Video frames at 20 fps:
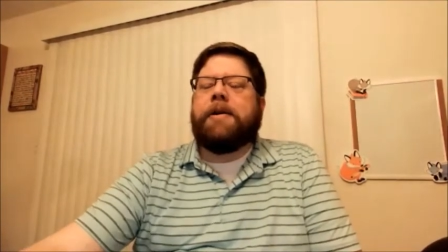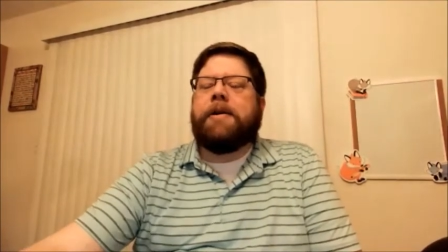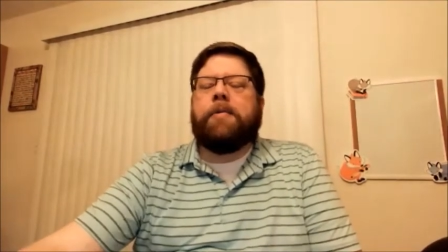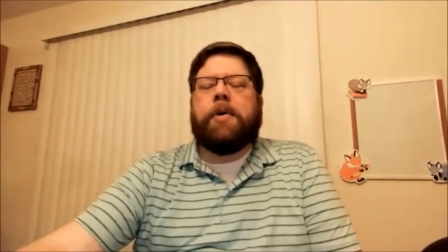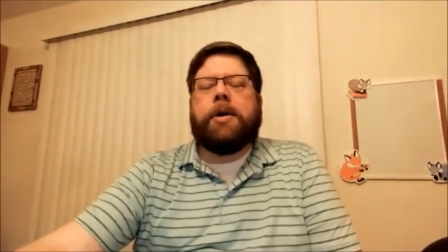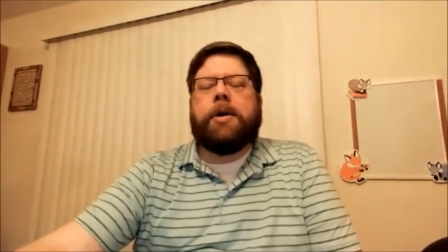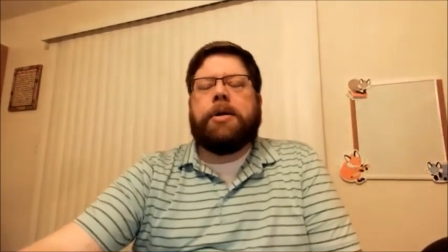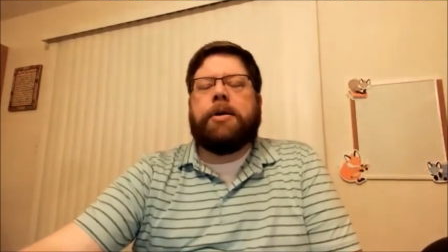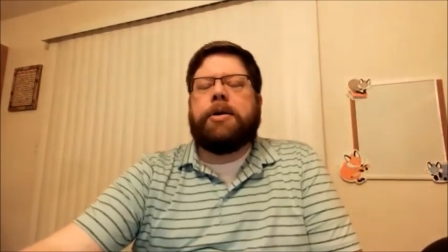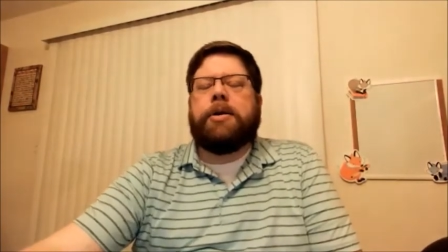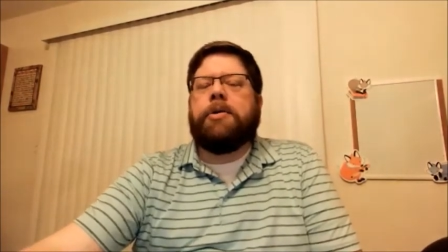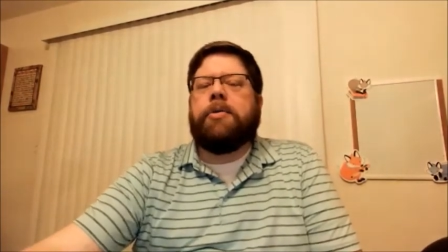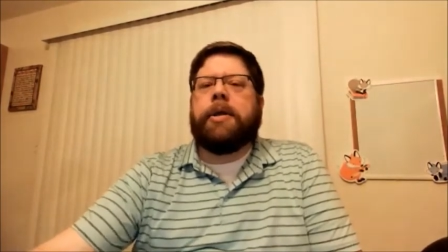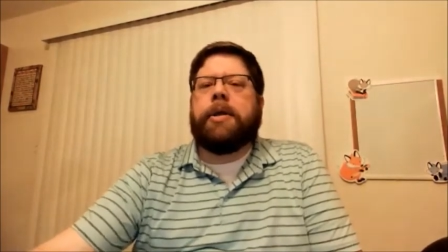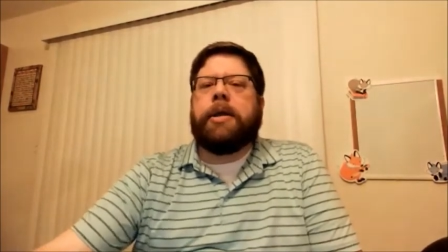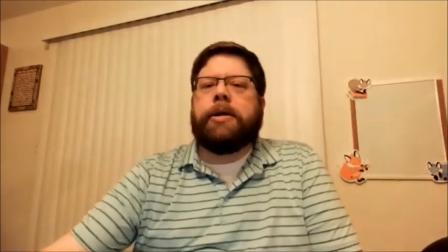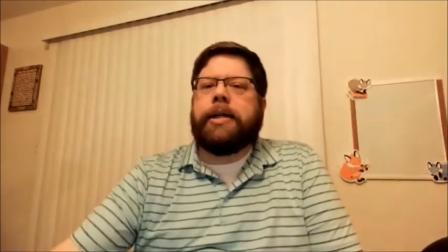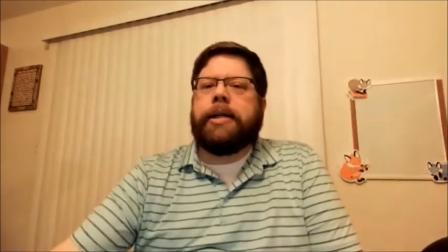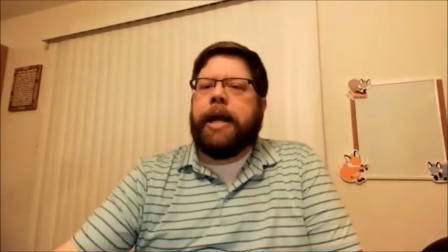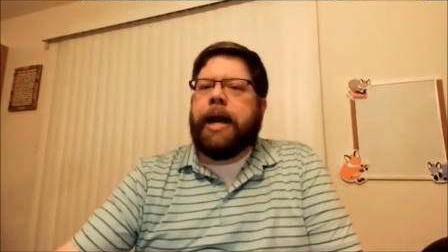And what are they
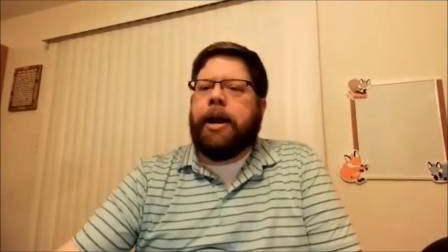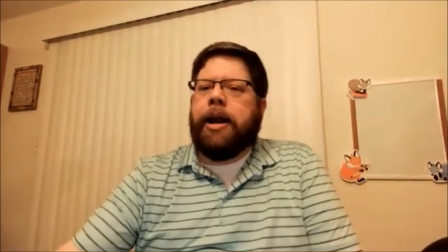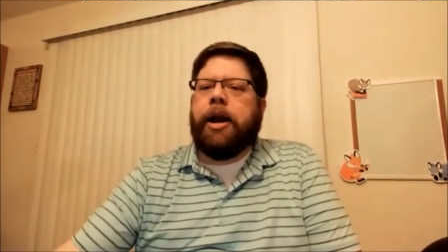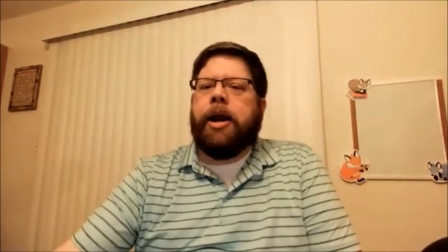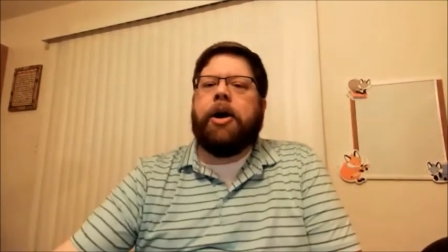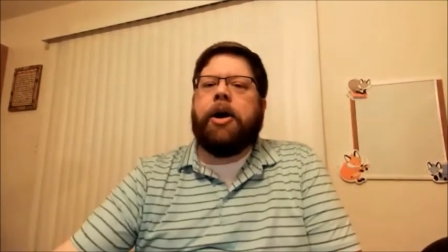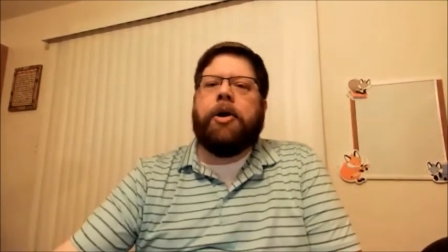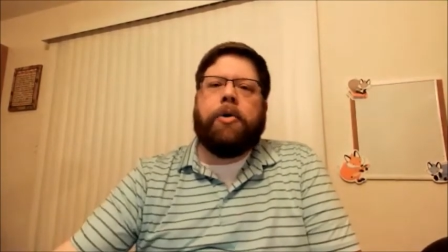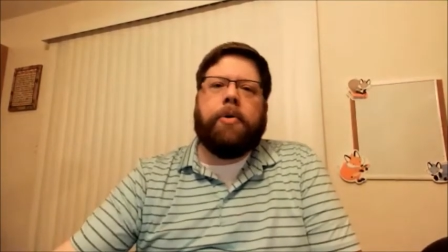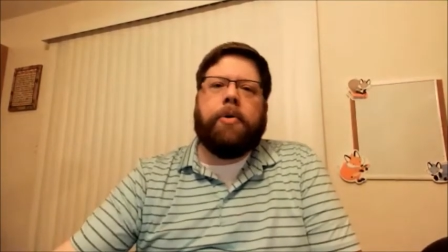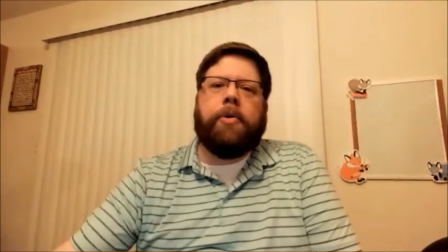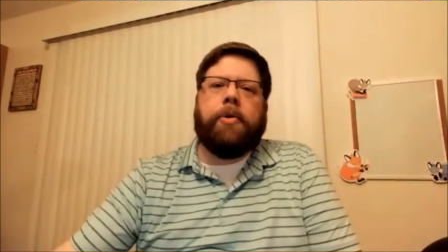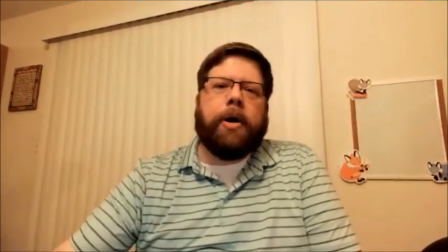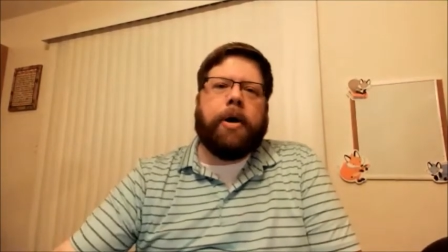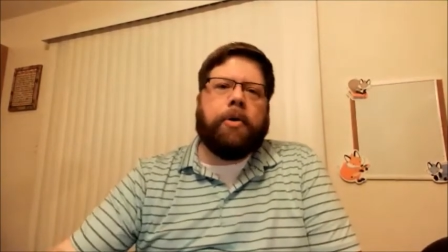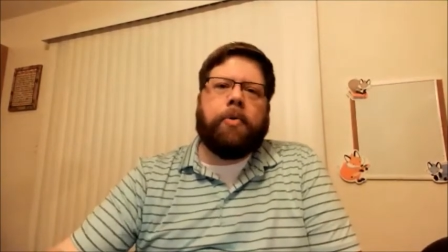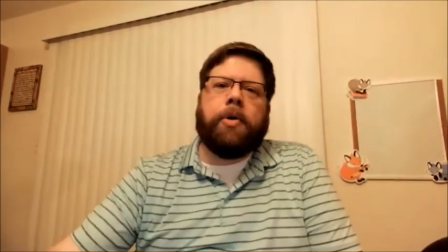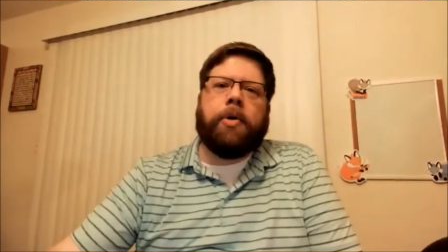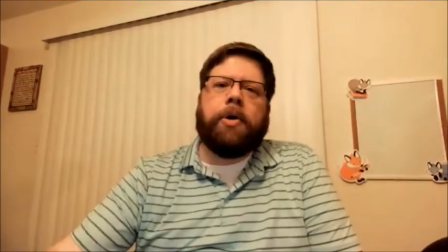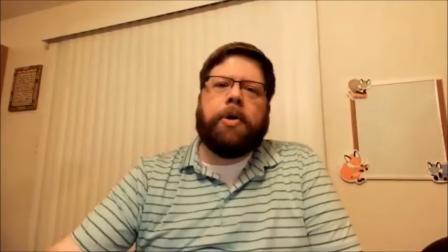doing? They're saying no,
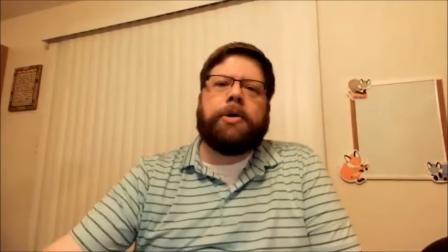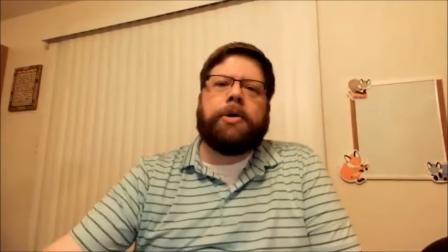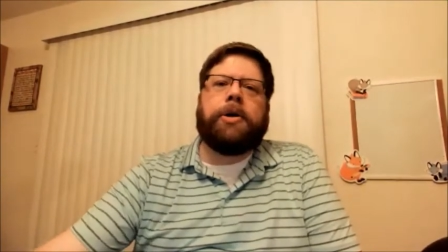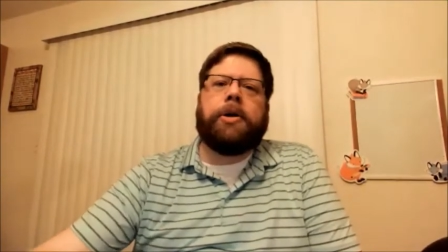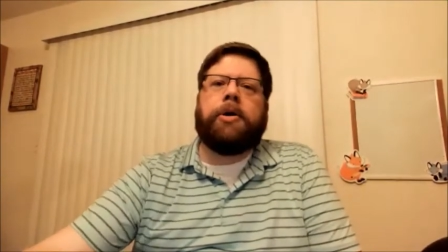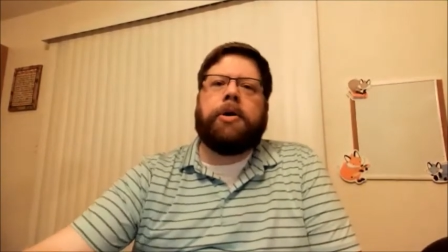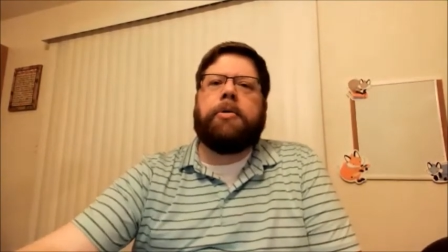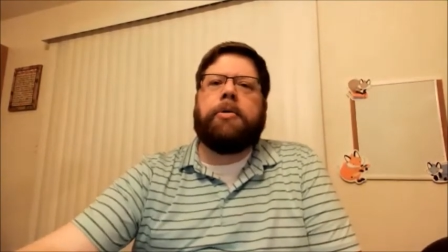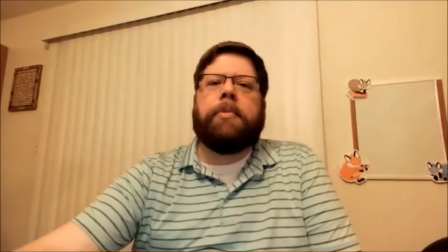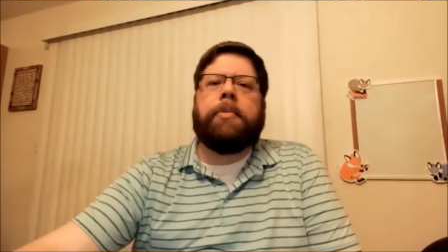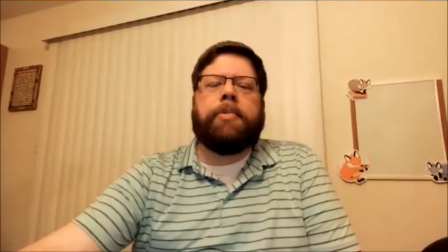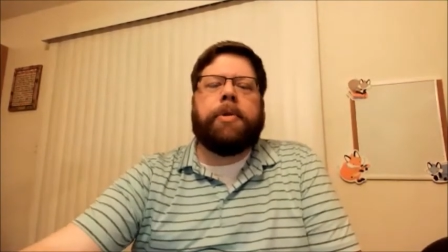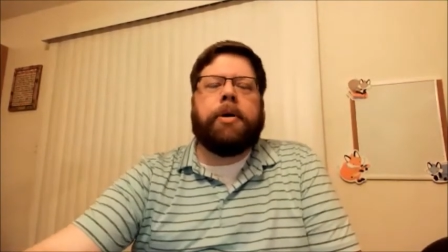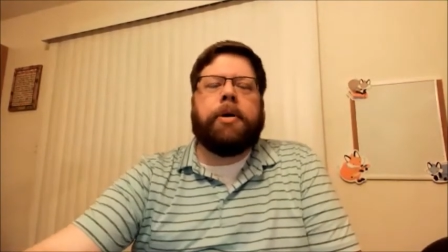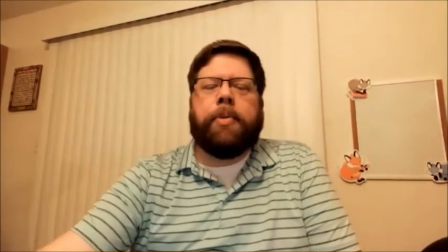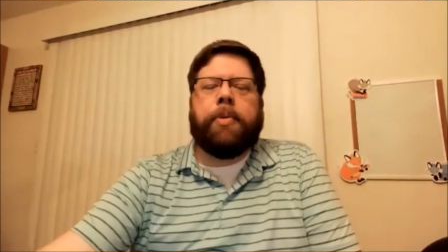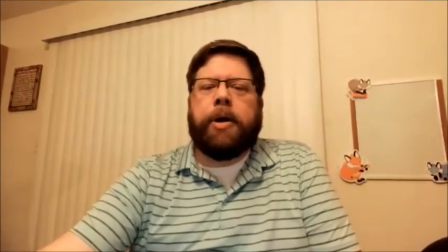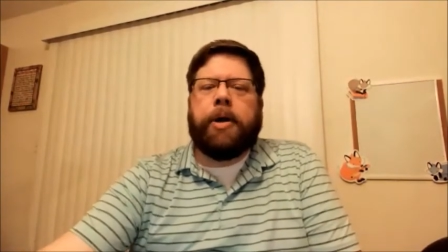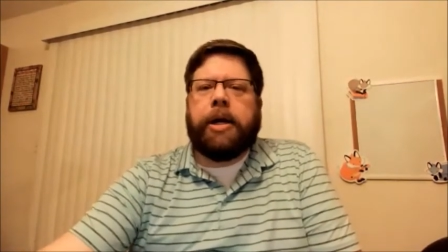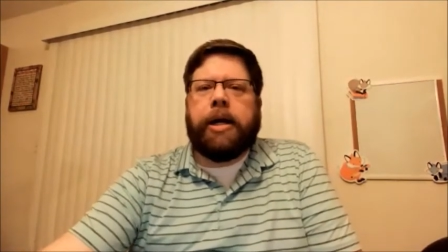I don't want to. Um, they're
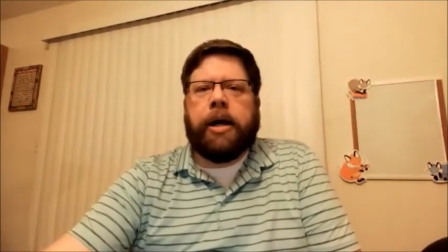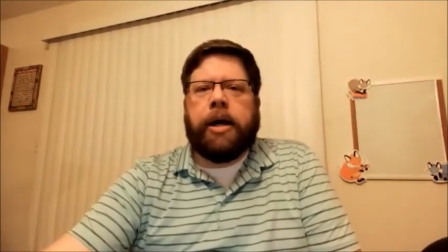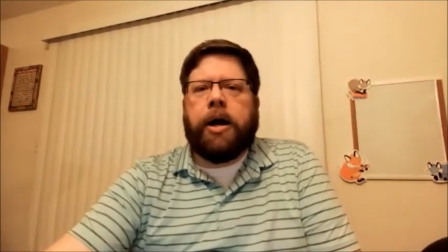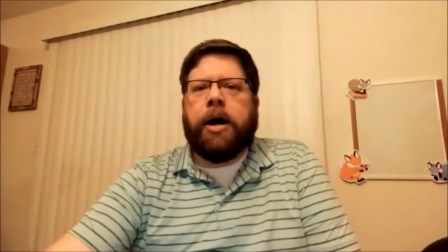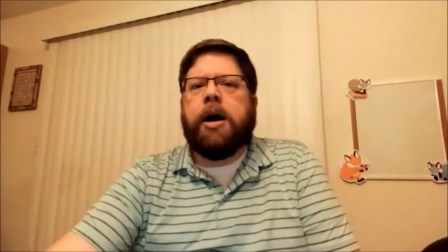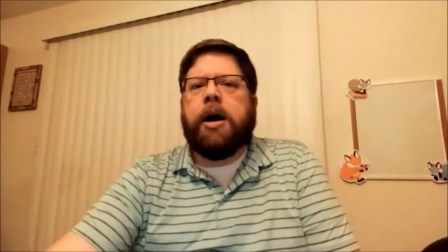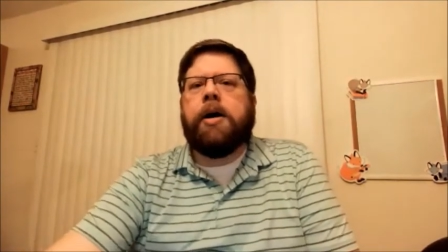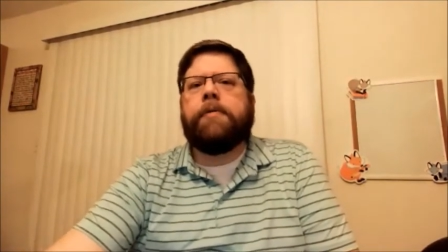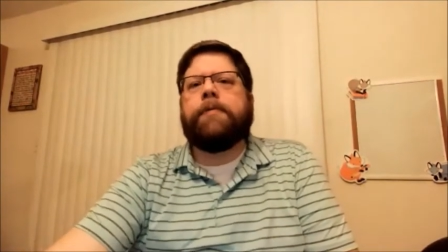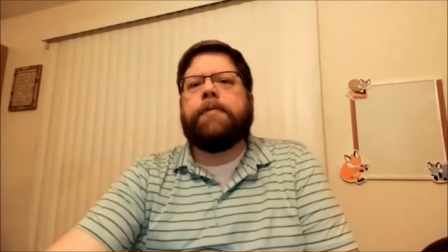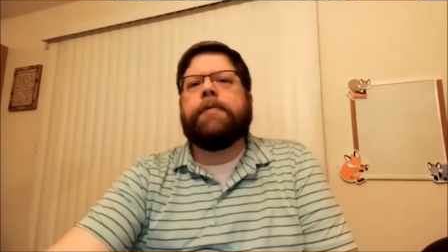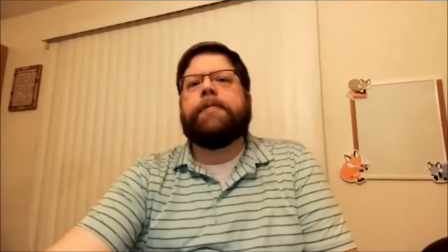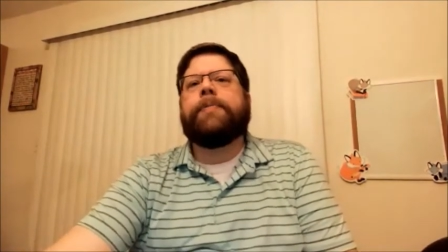putting it off.